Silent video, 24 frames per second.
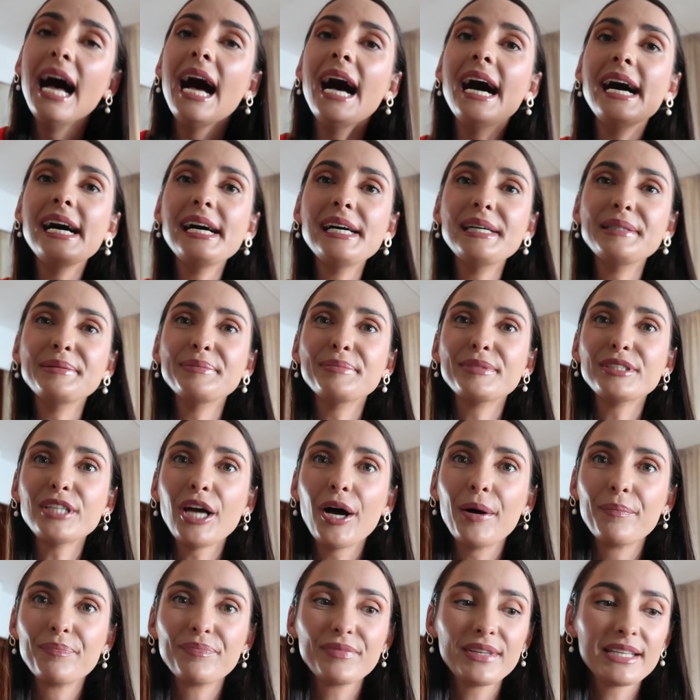But
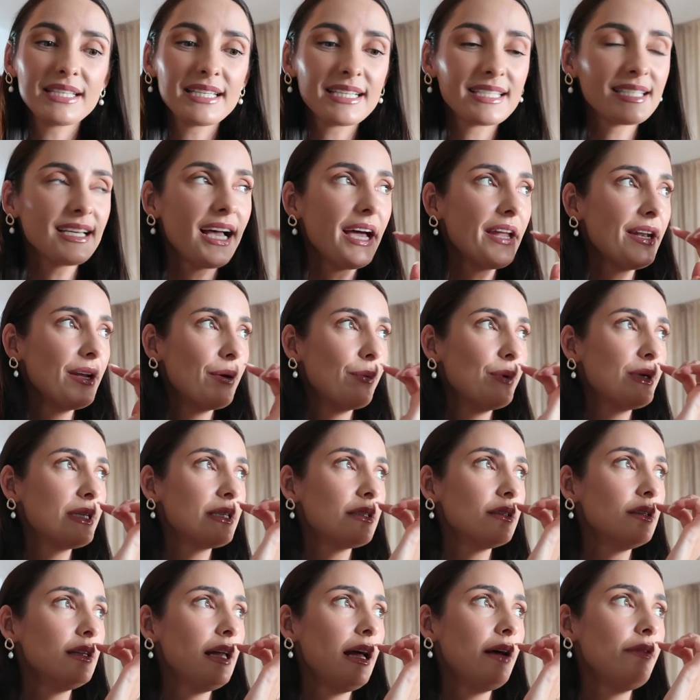yeah, it's exciting. We
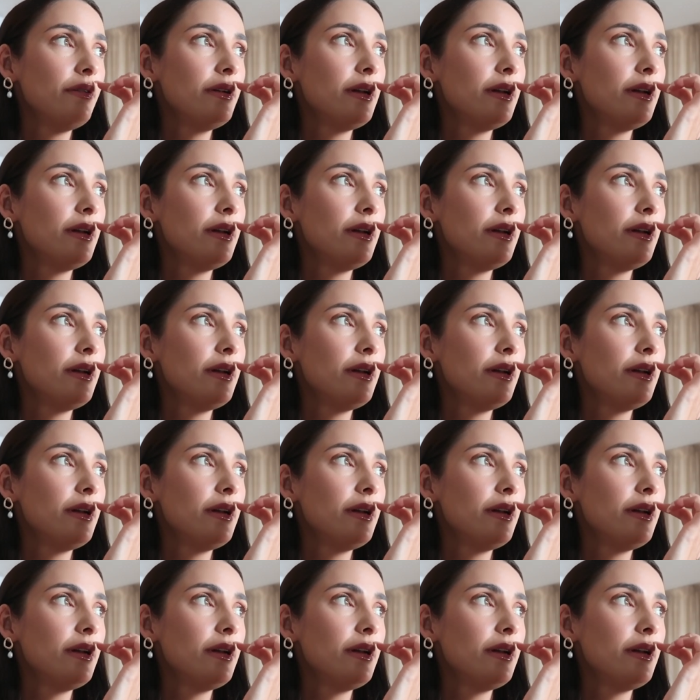still have